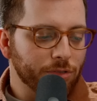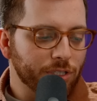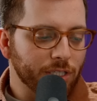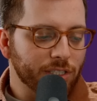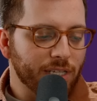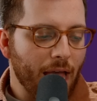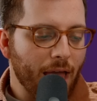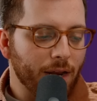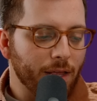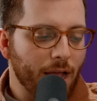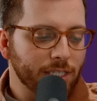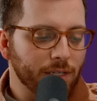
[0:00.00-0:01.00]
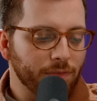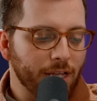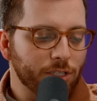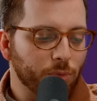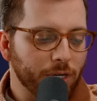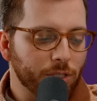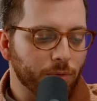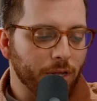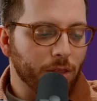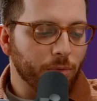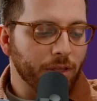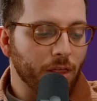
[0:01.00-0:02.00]
interesting stat: as of late
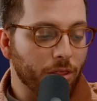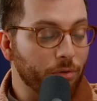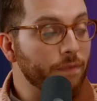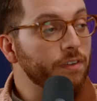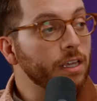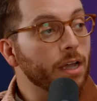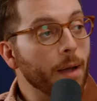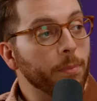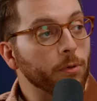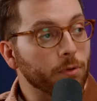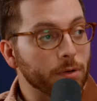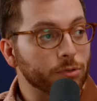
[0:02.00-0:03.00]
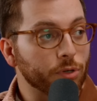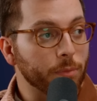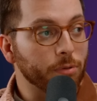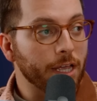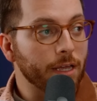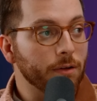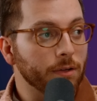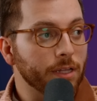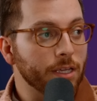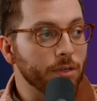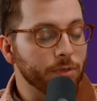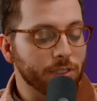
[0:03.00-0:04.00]
2023, the Thrifty Couple grocery plan on
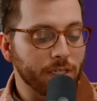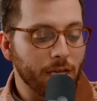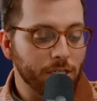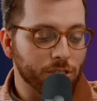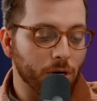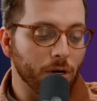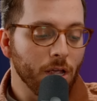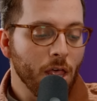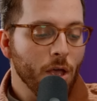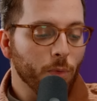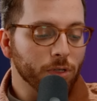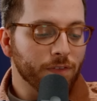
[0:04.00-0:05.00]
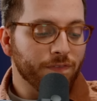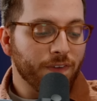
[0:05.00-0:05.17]
that USDA chart was